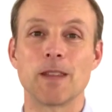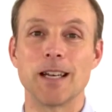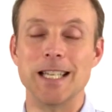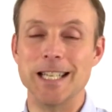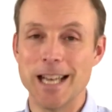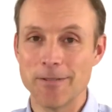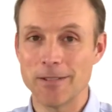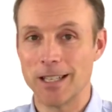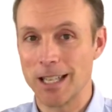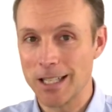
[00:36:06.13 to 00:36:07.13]
a
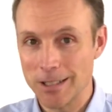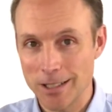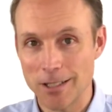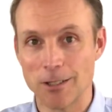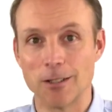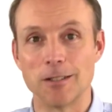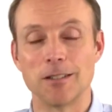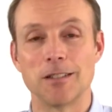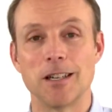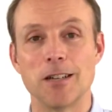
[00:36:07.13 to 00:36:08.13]
definite, clear
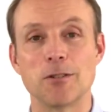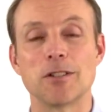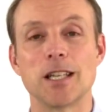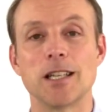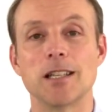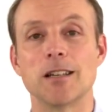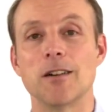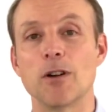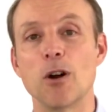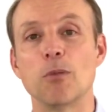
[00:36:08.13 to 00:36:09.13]
understanding of
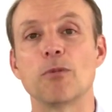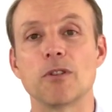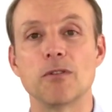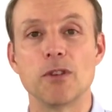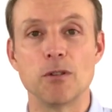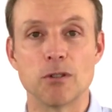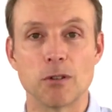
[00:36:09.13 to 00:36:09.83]
hope for the future.